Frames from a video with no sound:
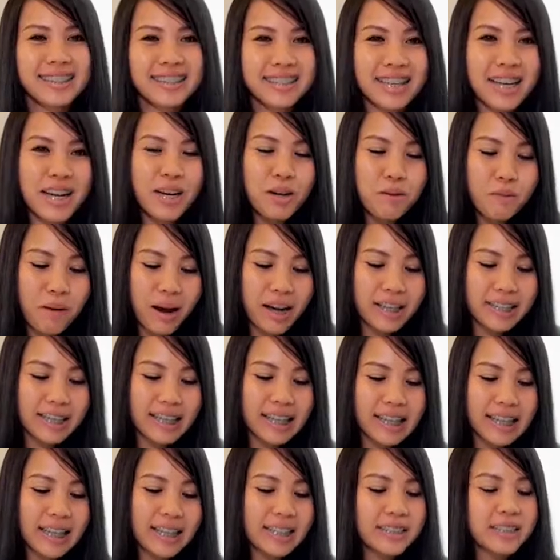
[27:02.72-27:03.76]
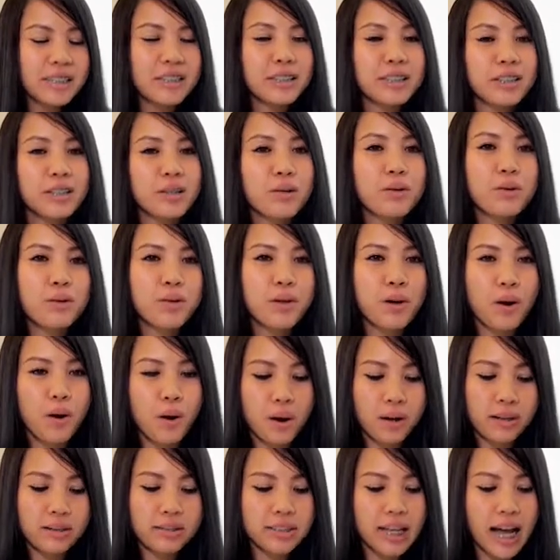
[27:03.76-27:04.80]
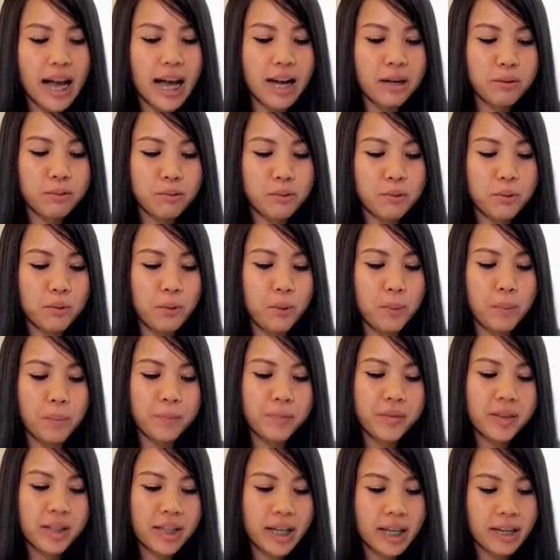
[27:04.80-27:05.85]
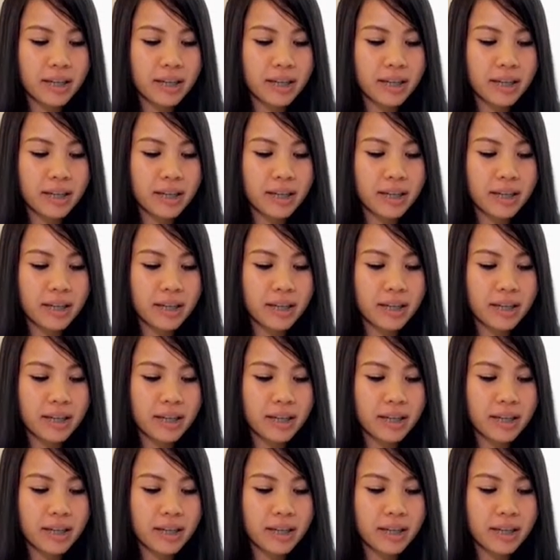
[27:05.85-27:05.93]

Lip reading: The next one is New York Dark Room.